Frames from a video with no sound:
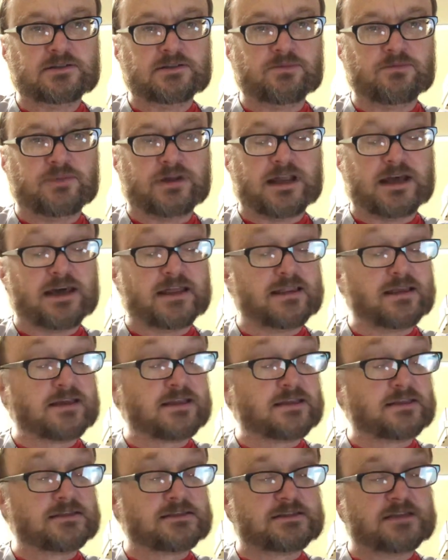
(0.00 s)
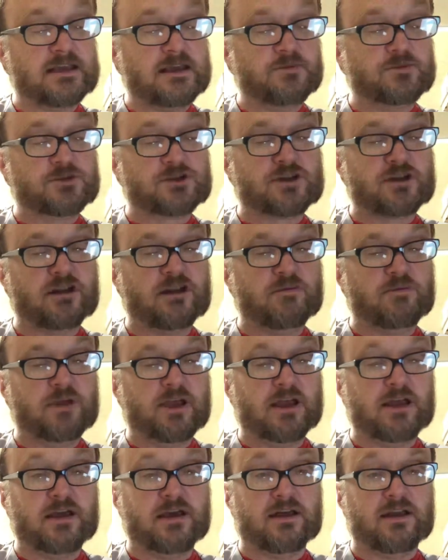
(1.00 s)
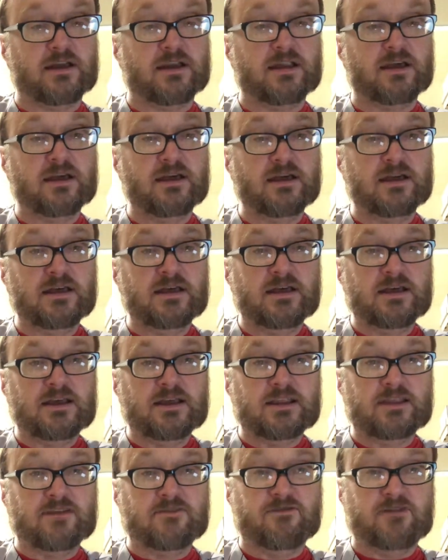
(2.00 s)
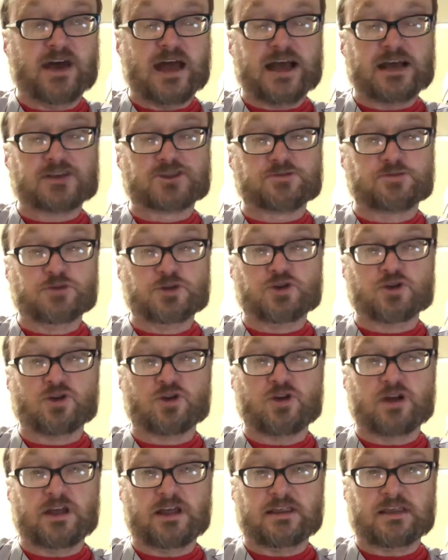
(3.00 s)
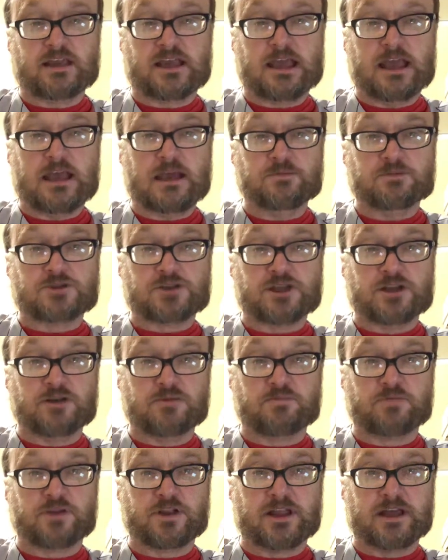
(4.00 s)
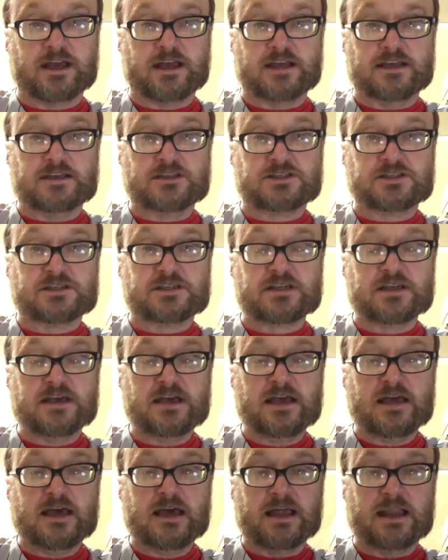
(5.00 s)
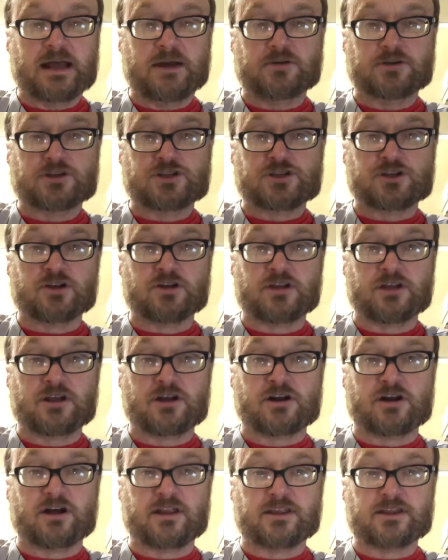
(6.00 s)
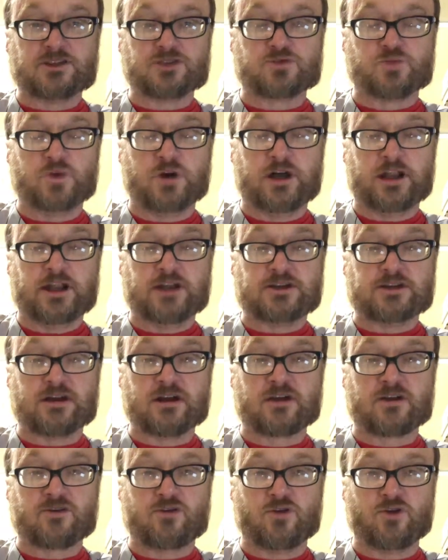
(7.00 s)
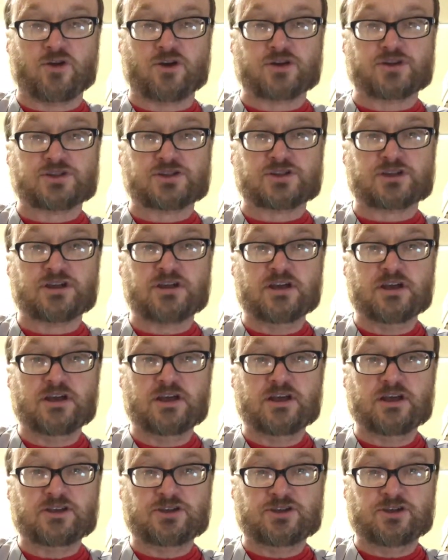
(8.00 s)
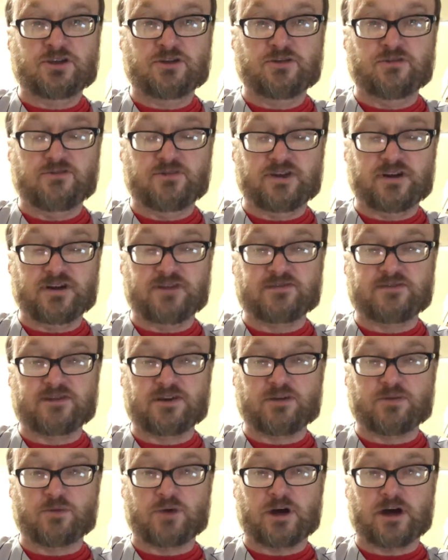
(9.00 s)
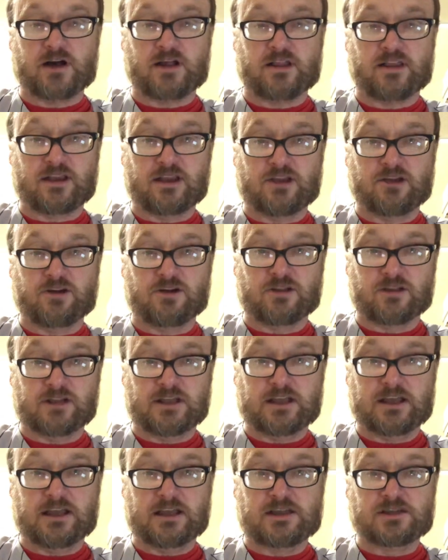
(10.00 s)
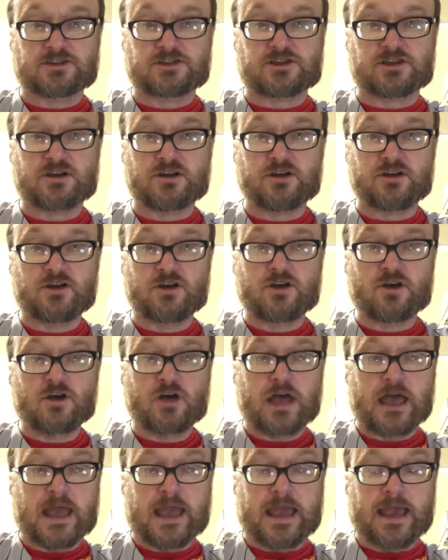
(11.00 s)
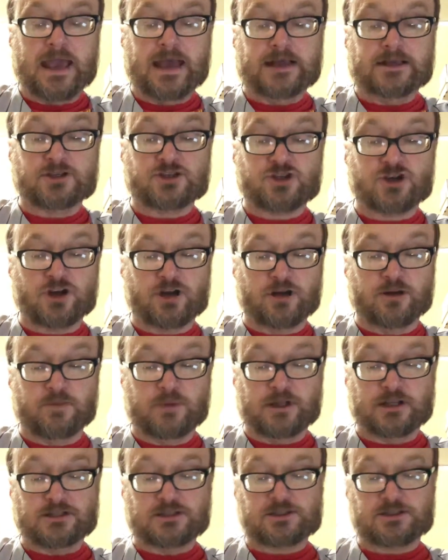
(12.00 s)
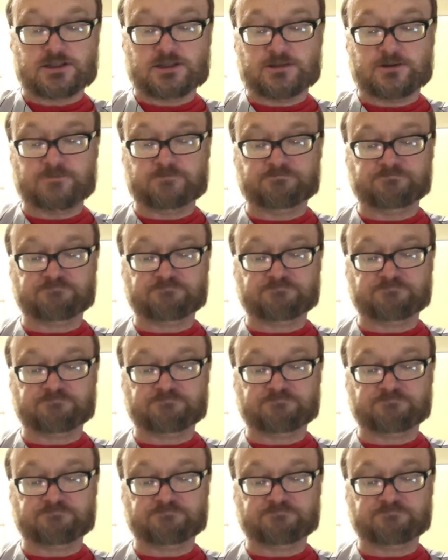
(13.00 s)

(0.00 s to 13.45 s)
But I think this team is going to be in the vast majority of the games that it plays, and I would certainly call this one a dark horse to do very, very well in your leagues and tournaments.